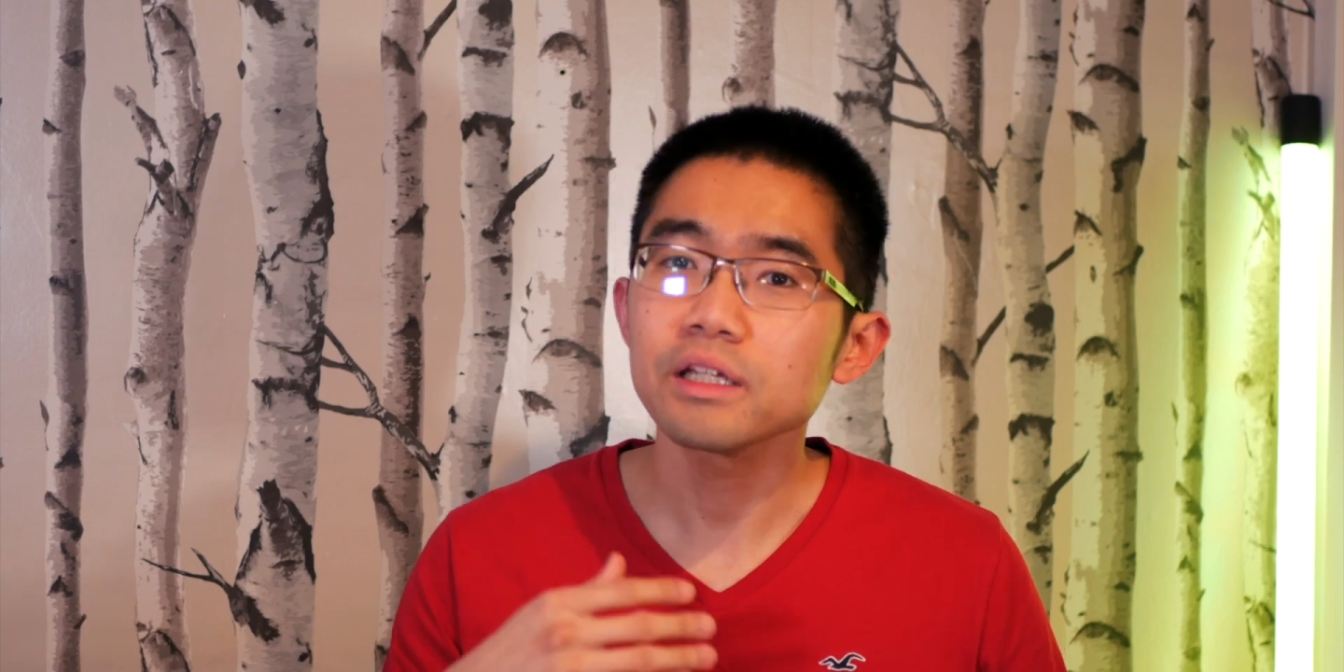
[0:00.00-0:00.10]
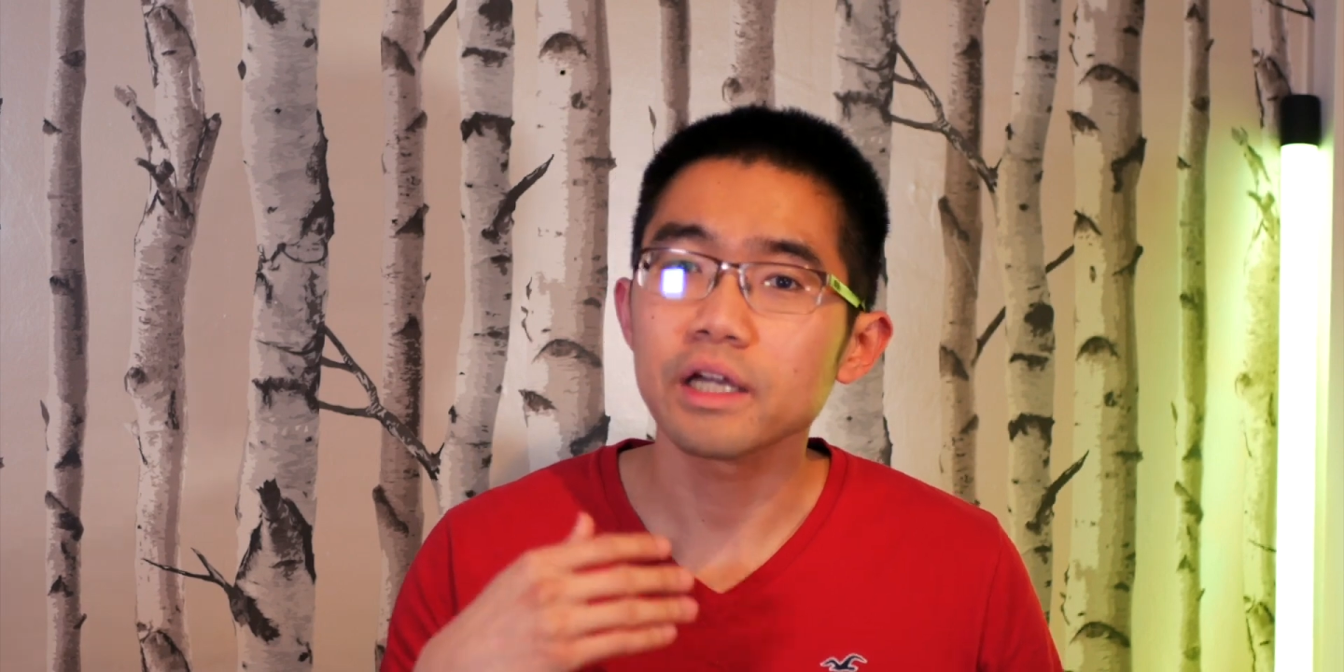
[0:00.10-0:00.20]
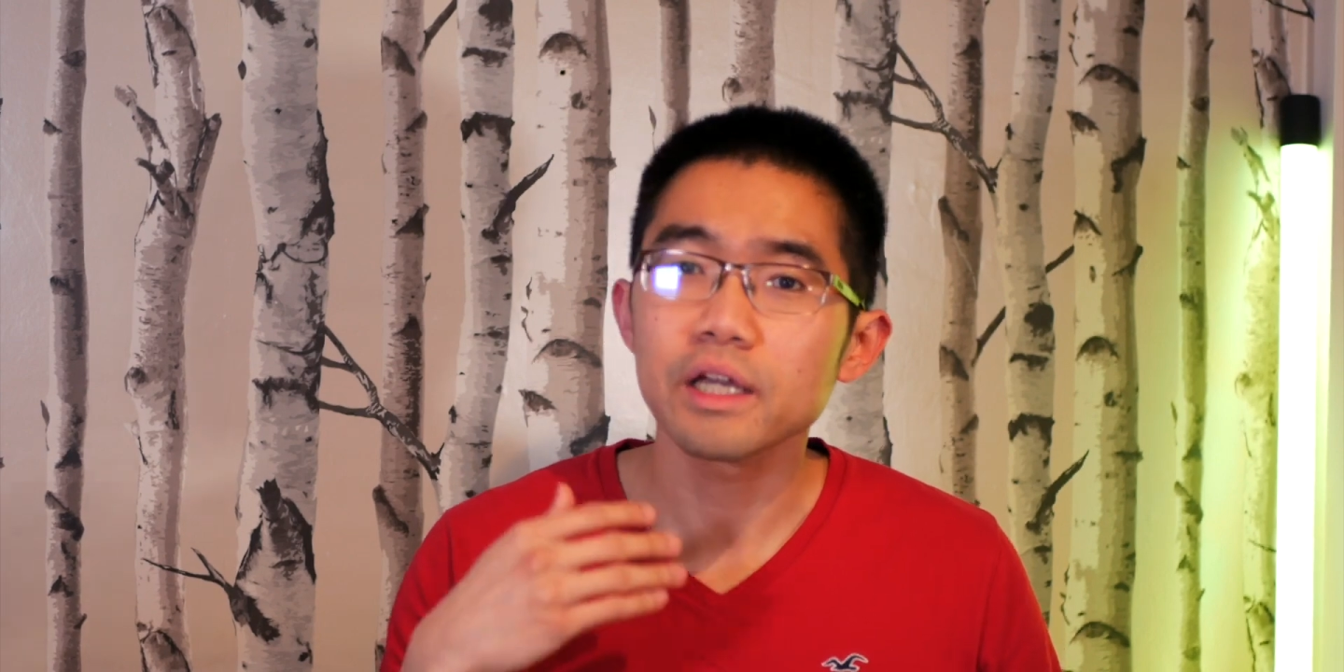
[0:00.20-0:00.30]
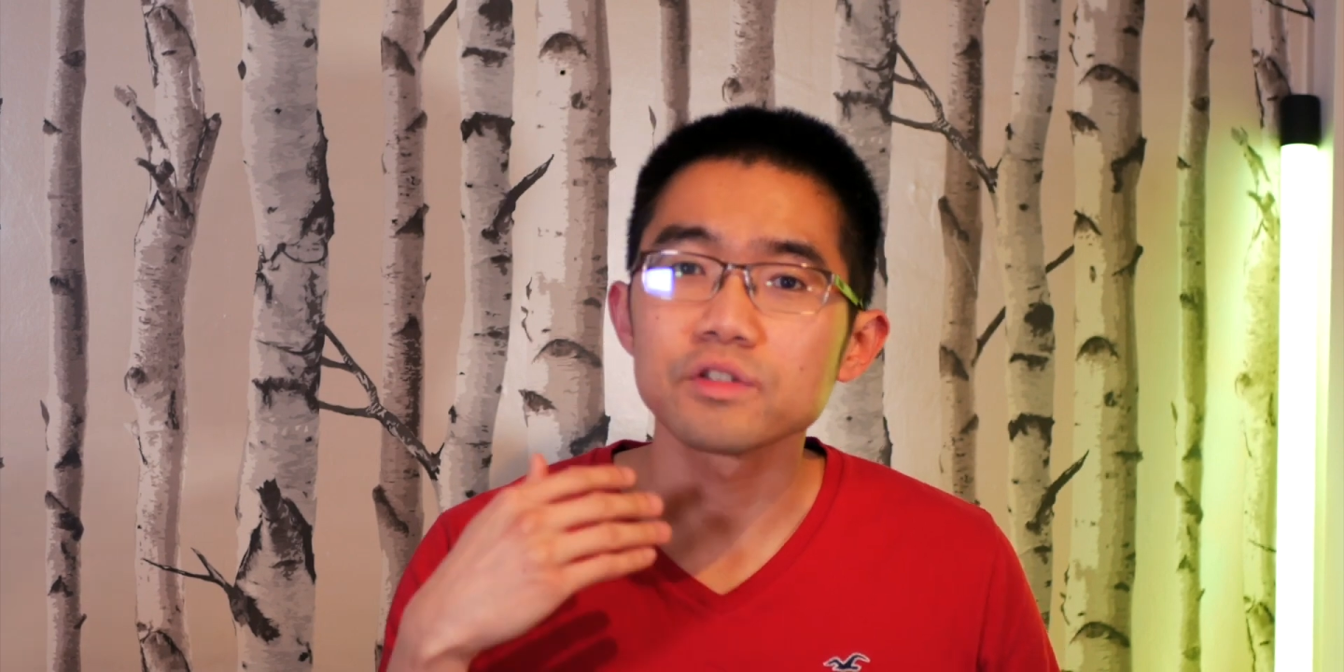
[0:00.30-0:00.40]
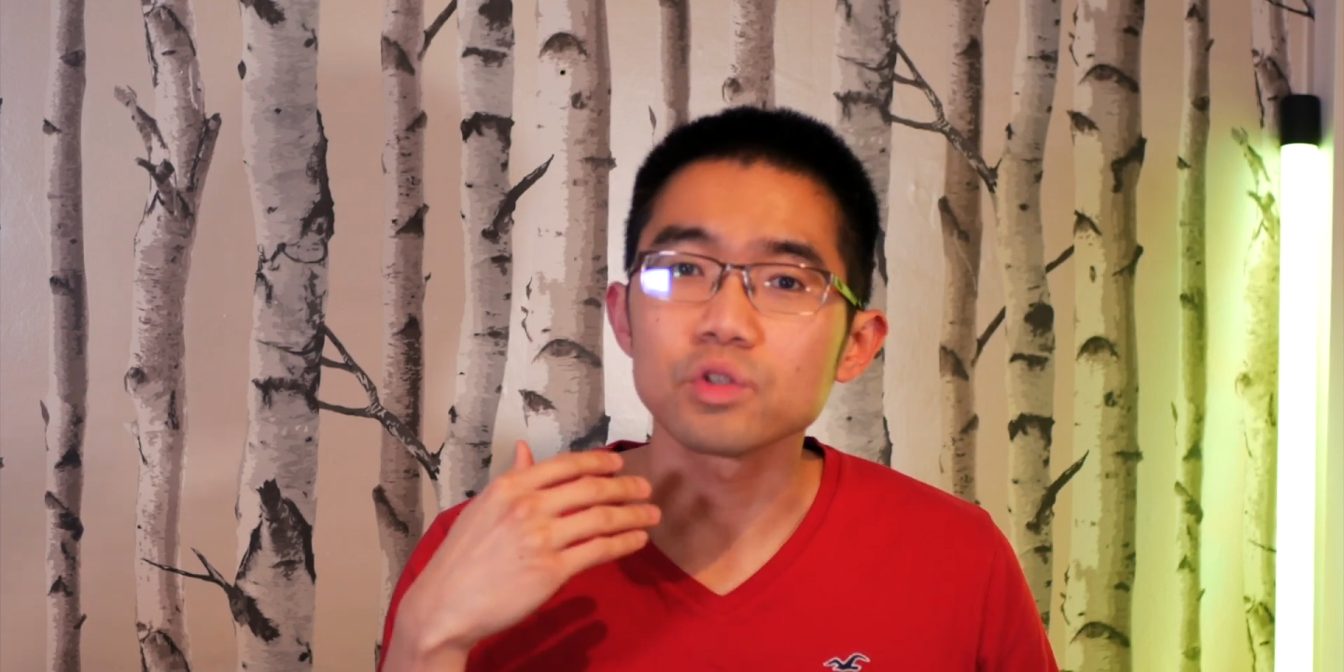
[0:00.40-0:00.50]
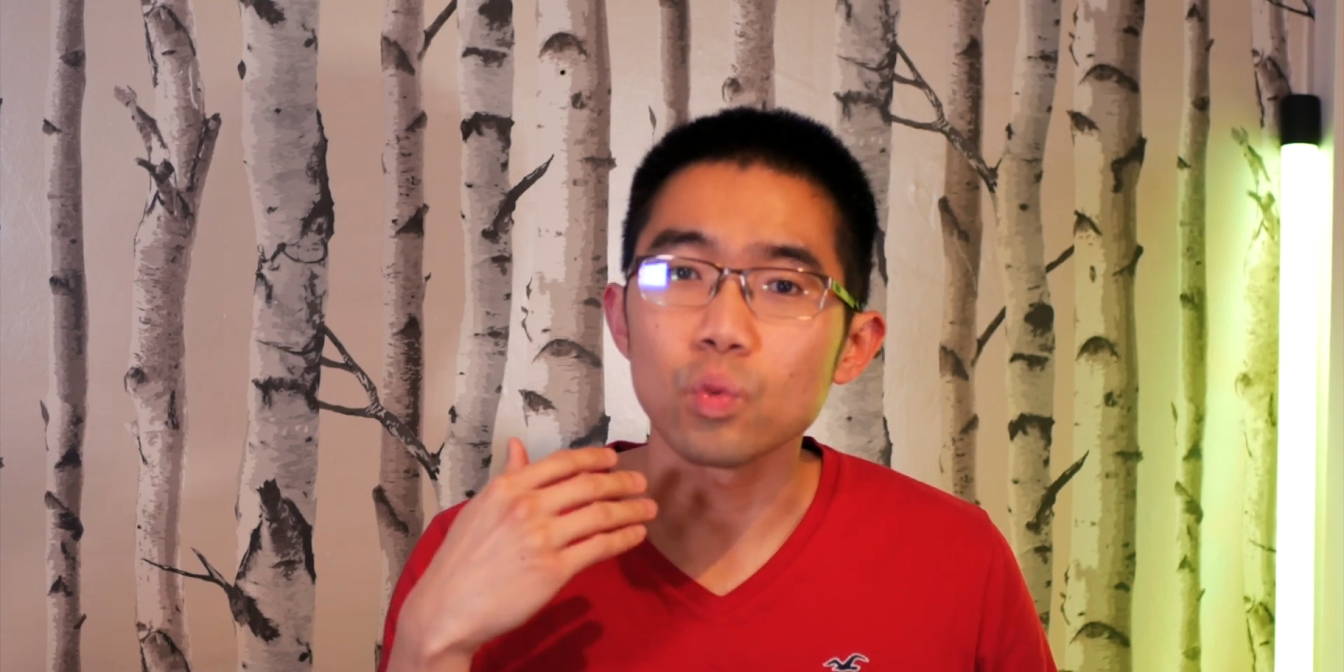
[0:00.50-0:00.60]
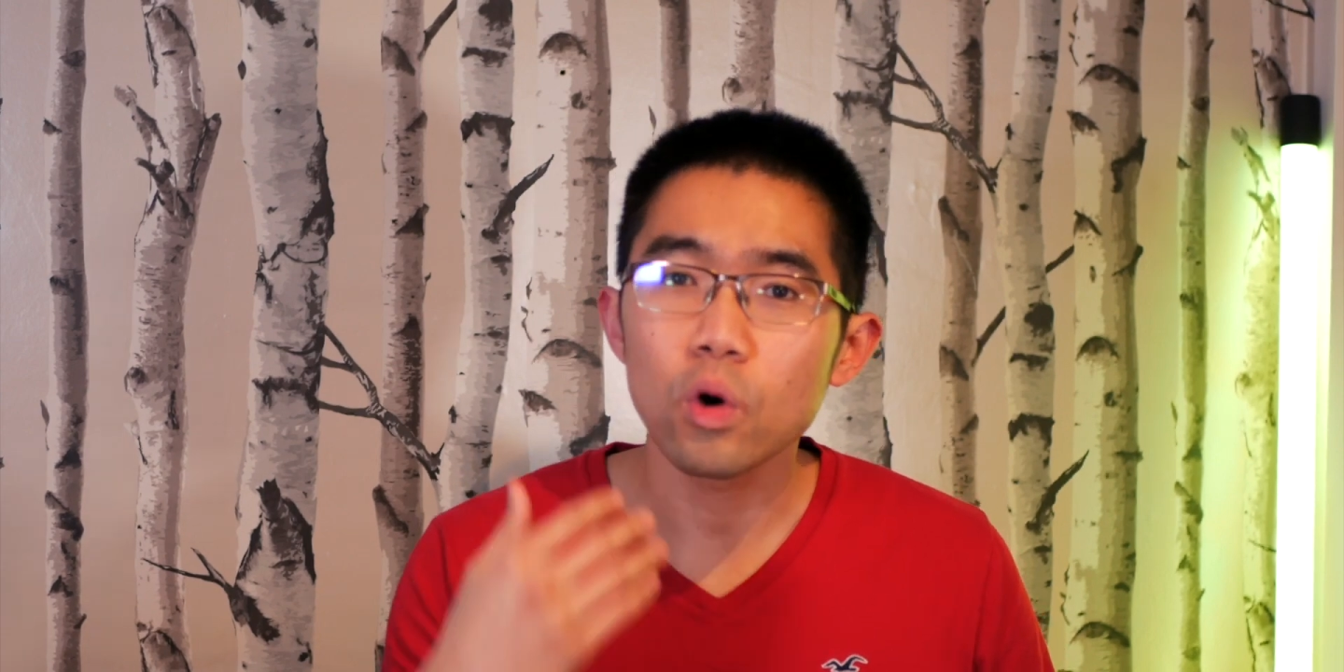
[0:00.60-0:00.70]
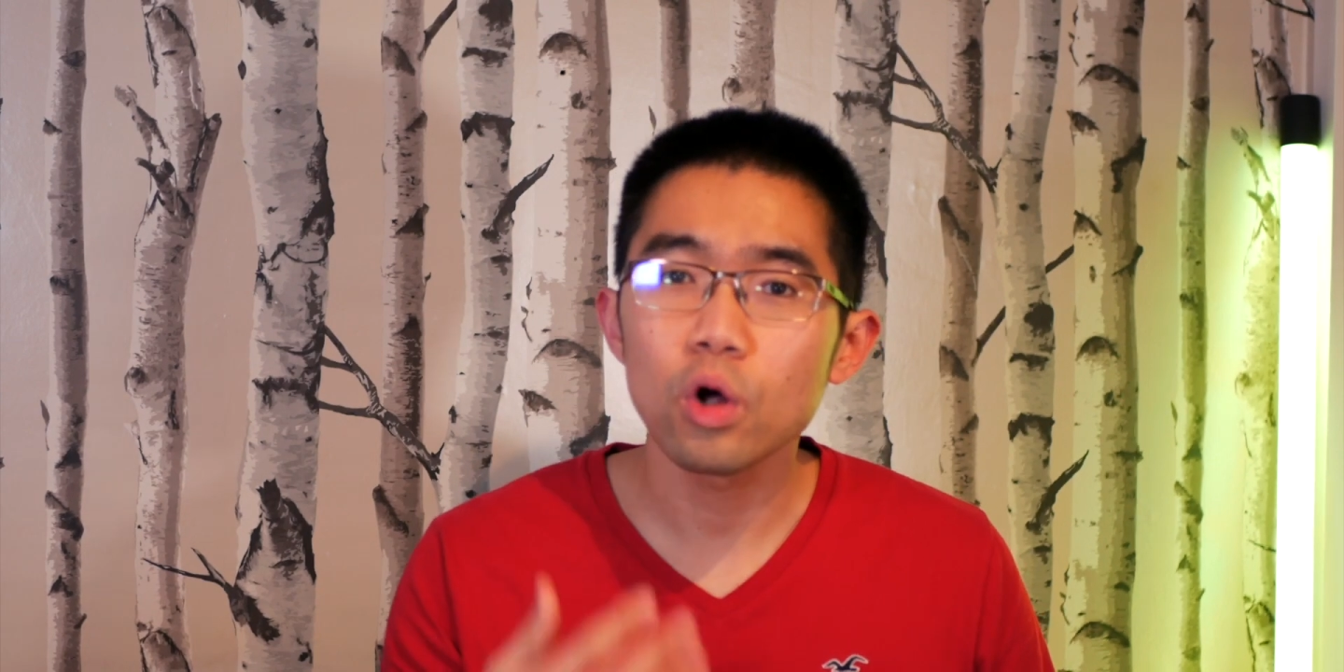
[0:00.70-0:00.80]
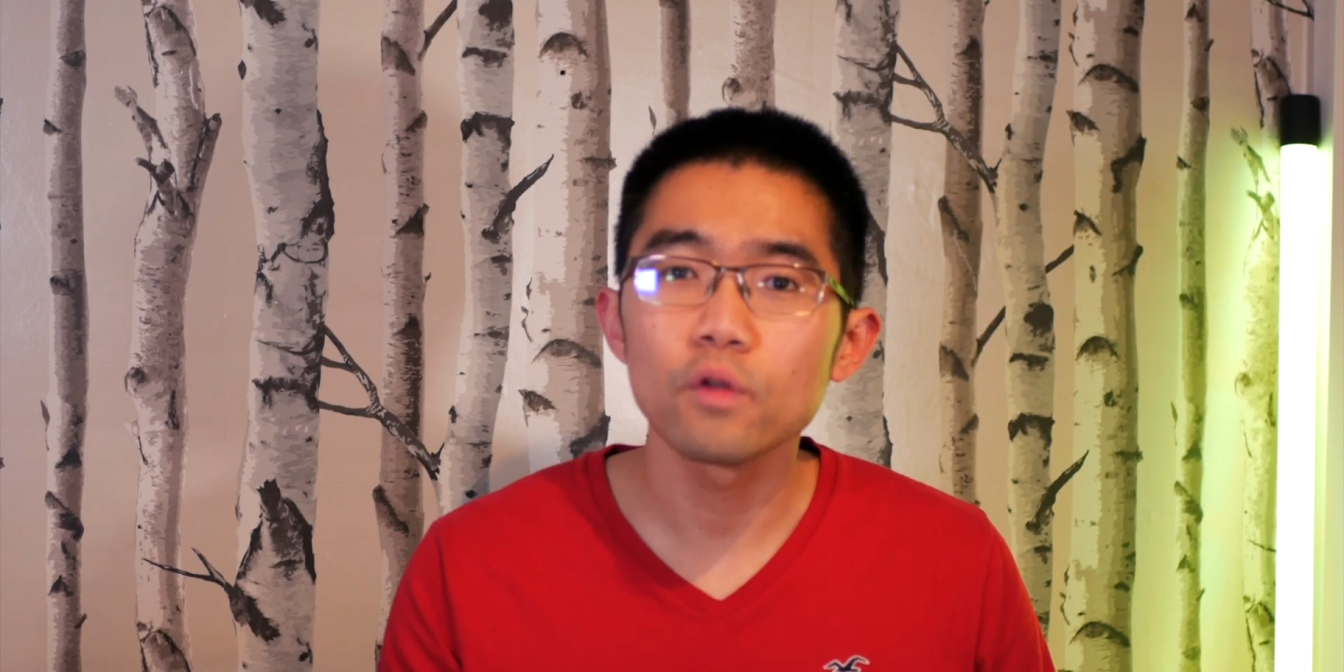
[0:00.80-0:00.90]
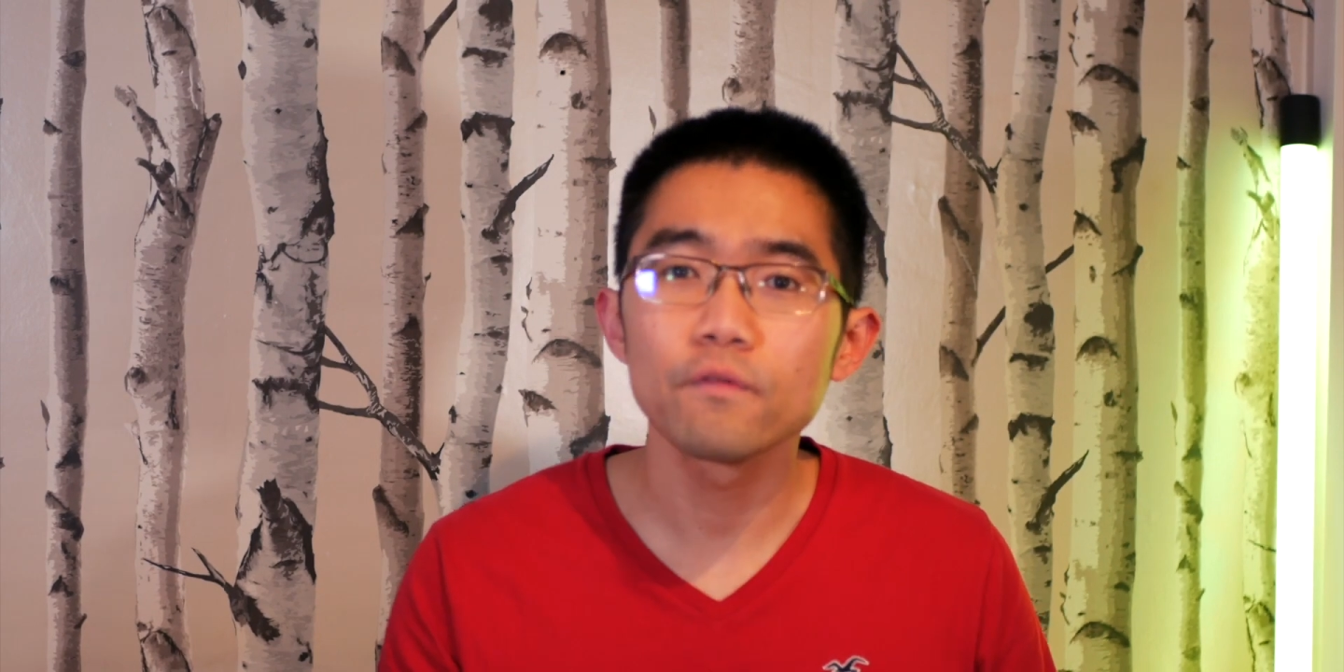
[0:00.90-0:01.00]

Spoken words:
against the wall,